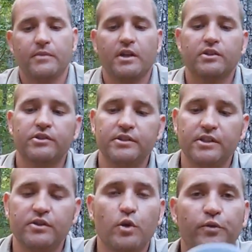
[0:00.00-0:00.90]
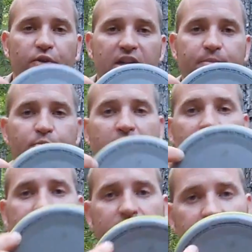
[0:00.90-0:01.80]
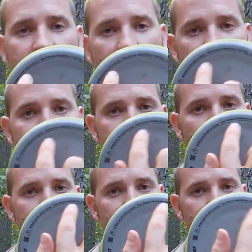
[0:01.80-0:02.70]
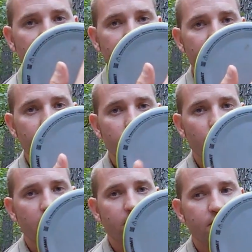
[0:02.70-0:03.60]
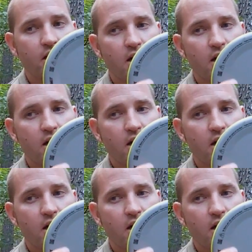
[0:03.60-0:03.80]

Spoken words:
actually says no flames past this line, so as this line goes around,